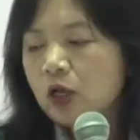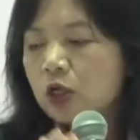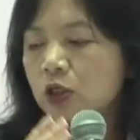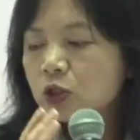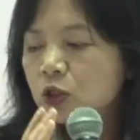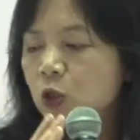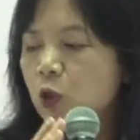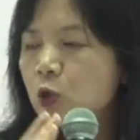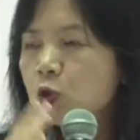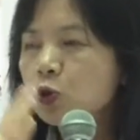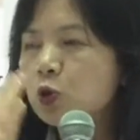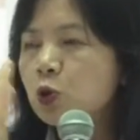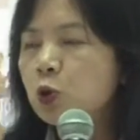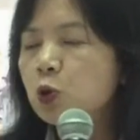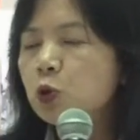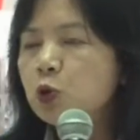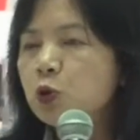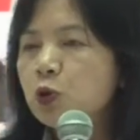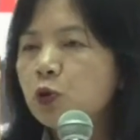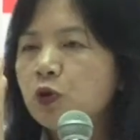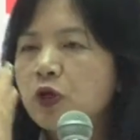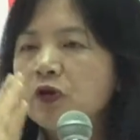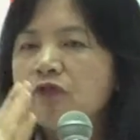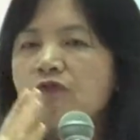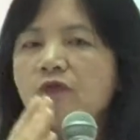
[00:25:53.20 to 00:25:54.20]
So
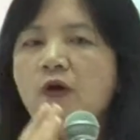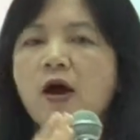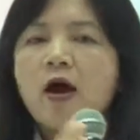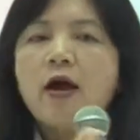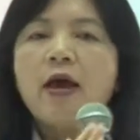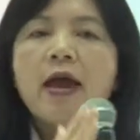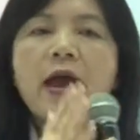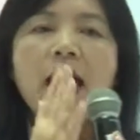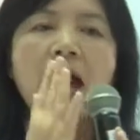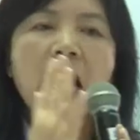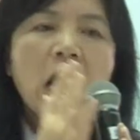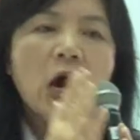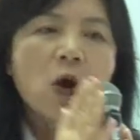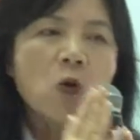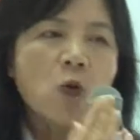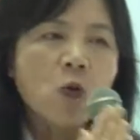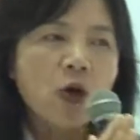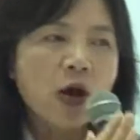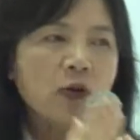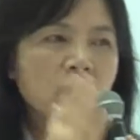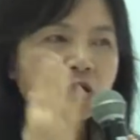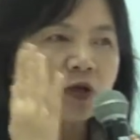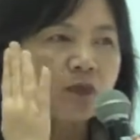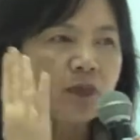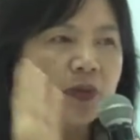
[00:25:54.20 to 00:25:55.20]
to define how
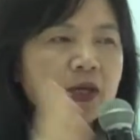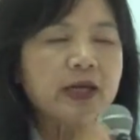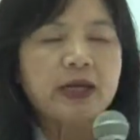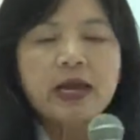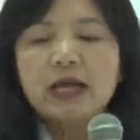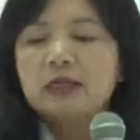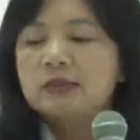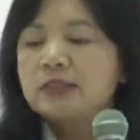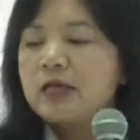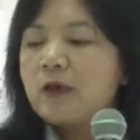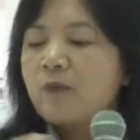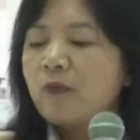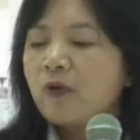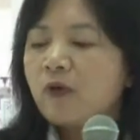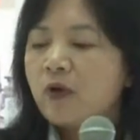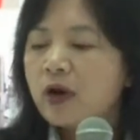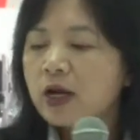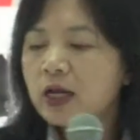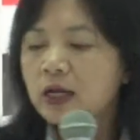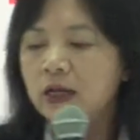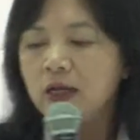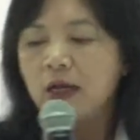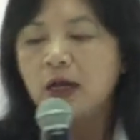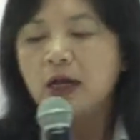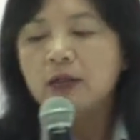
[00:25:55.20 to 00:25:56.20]
well the peak can
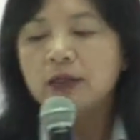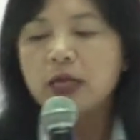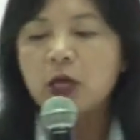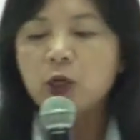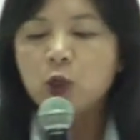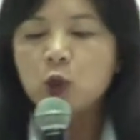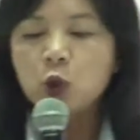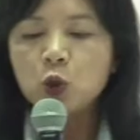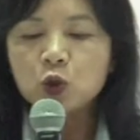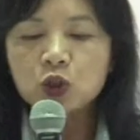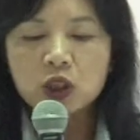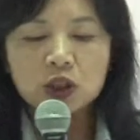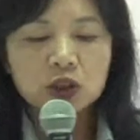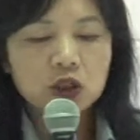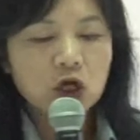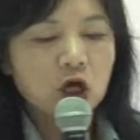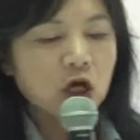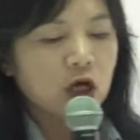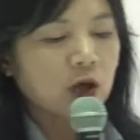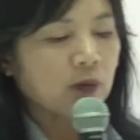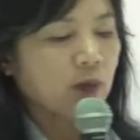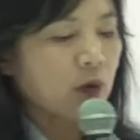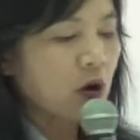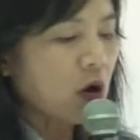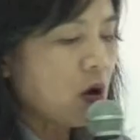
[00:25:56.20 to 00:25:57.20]
separate, they use a
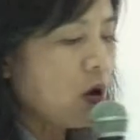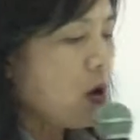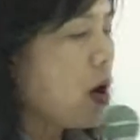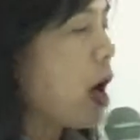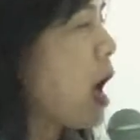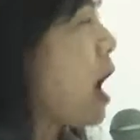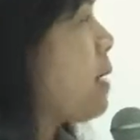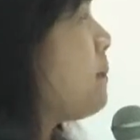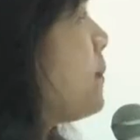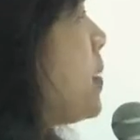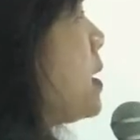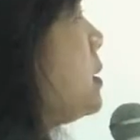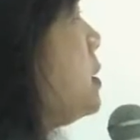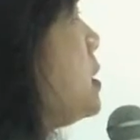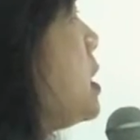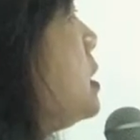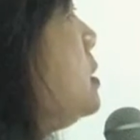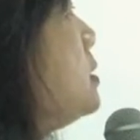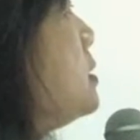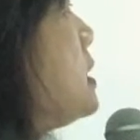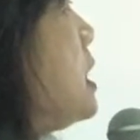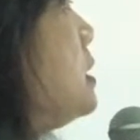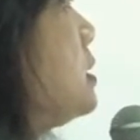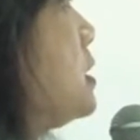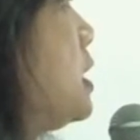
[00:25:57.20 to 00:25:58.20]
term called abundant
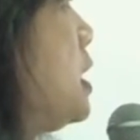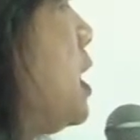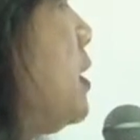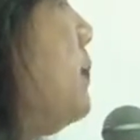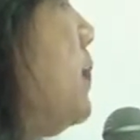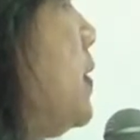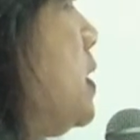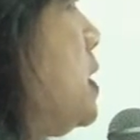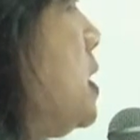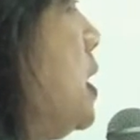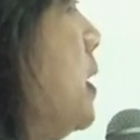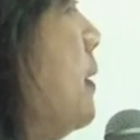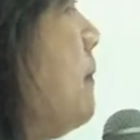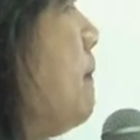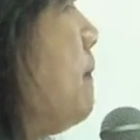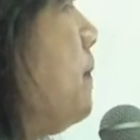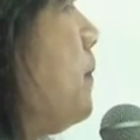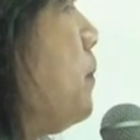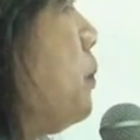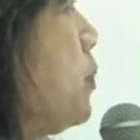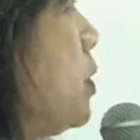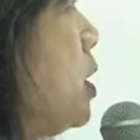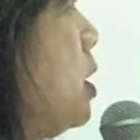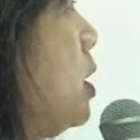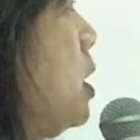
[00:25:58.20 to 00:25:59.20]
sensitivity.
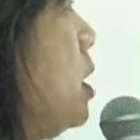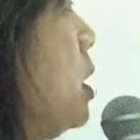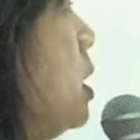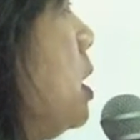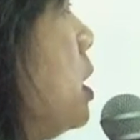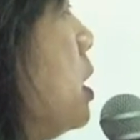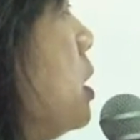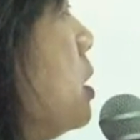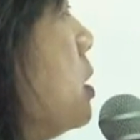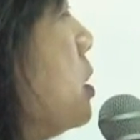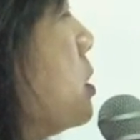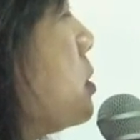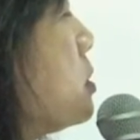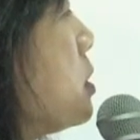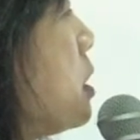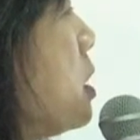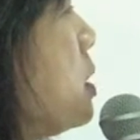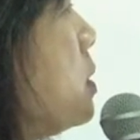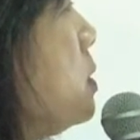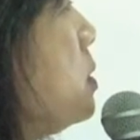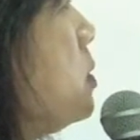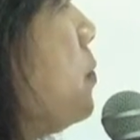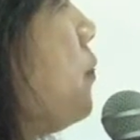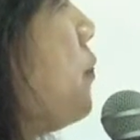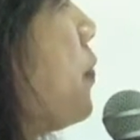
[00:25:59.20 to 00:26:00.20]

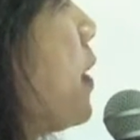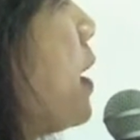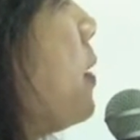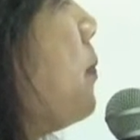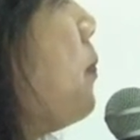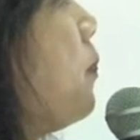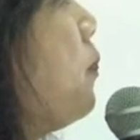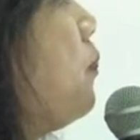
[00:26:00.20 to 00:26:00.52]
So they